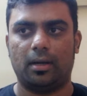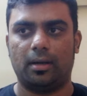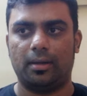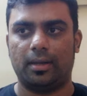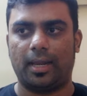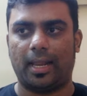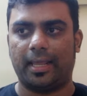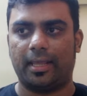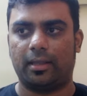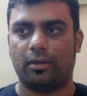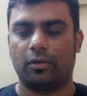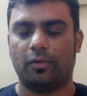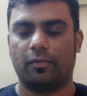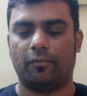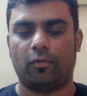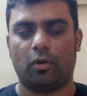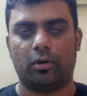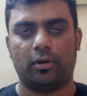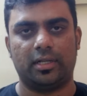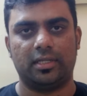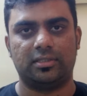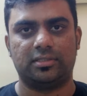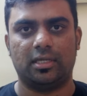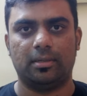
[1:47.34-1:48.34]
like you've
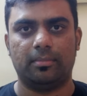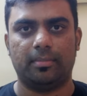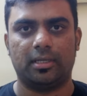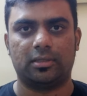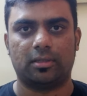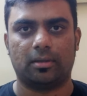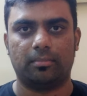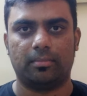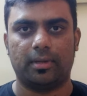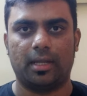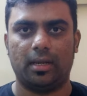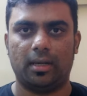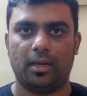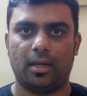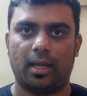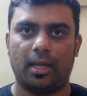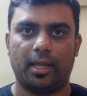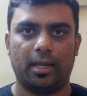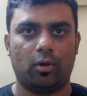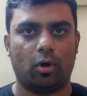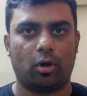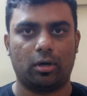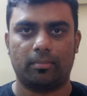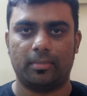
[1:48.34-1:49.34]
already seen my thumbnail,
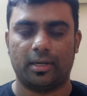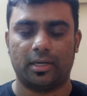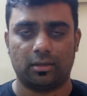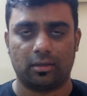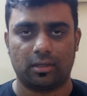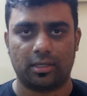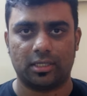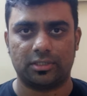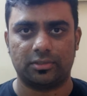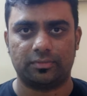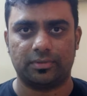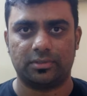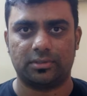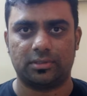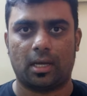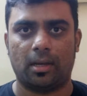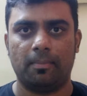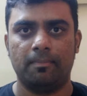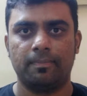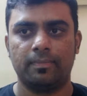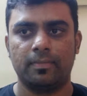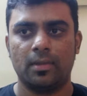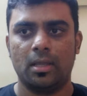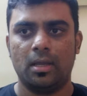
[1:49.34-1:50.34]
I got my Turkish
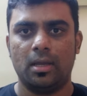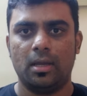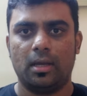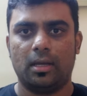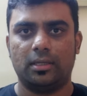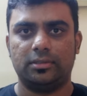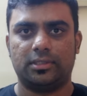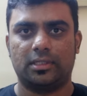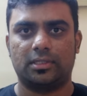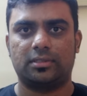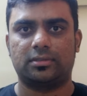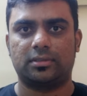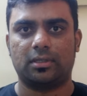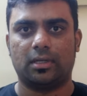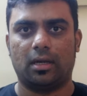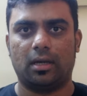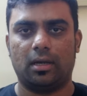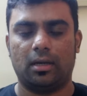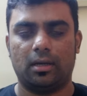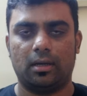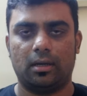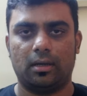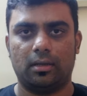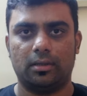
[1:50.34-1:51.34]
visa just
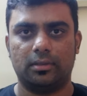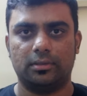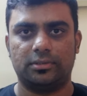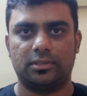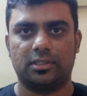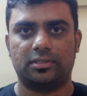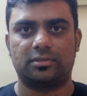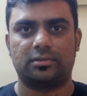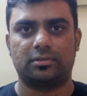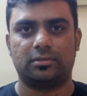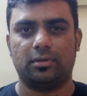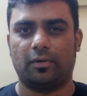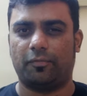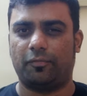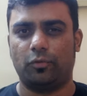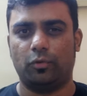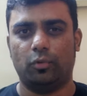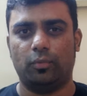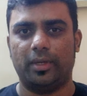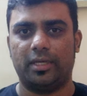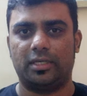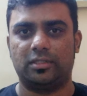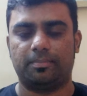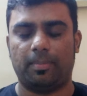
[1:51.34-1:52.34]
a
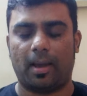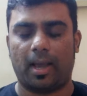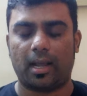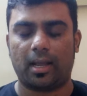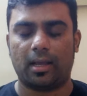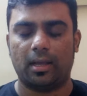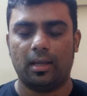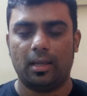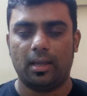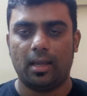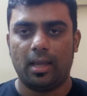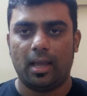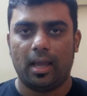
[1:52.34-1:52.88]
few weeks back.